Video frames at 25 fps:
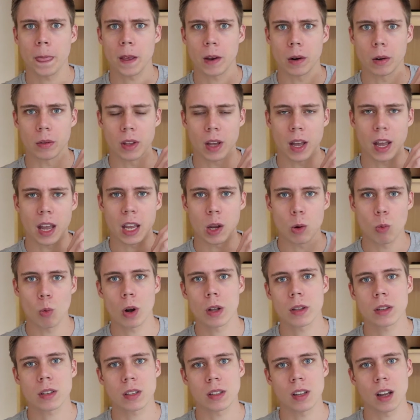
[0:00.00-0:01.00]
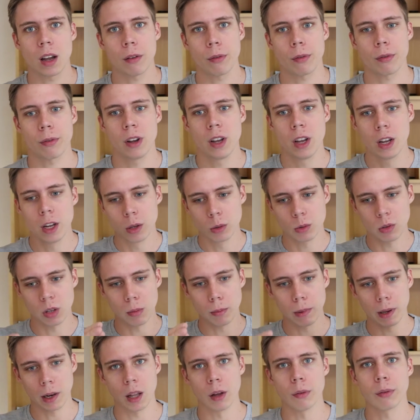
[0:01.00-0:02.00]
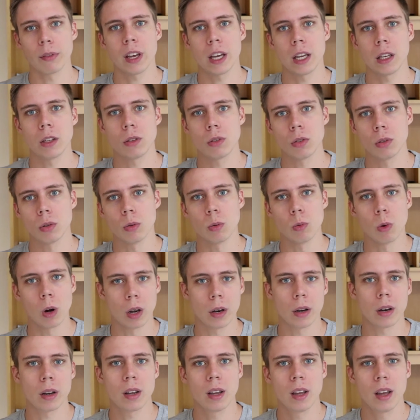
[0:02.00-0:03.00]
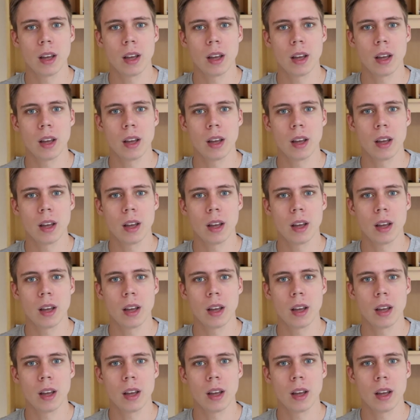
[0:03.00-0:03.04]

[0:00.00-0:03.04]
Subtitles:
the A1 stuff to the middle of A21.